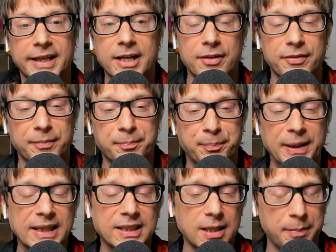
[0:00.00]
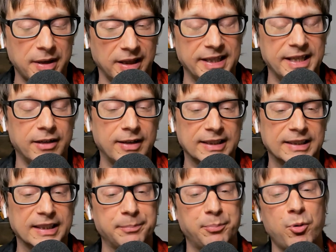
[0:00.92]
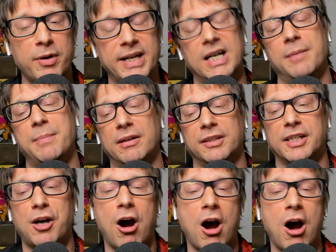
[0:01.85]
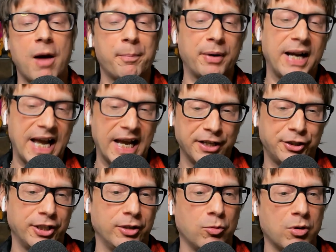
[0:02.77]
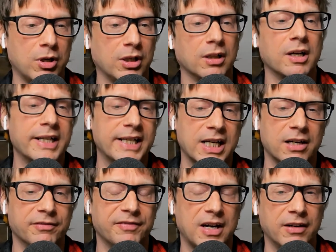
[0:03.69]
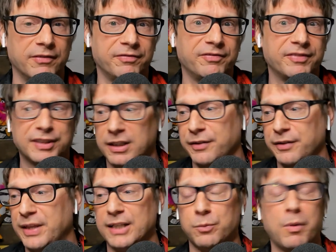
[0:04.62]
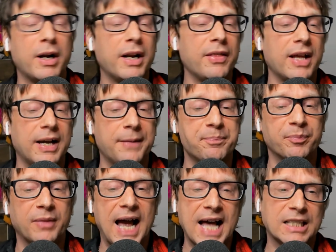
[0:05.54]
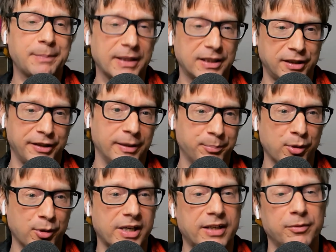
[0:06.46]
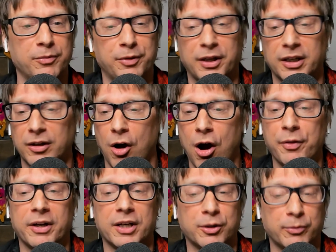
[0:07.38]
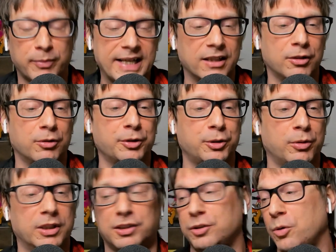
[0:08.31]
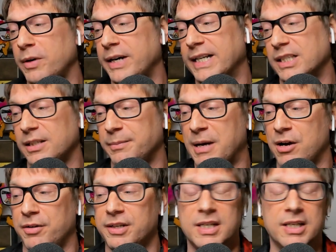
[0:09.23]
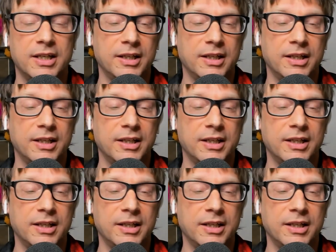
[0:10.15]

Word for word: You know, brings up an interesting point about the comprehension or learning of, of certain things. One of the aspects of your book, the, all the great little short stories about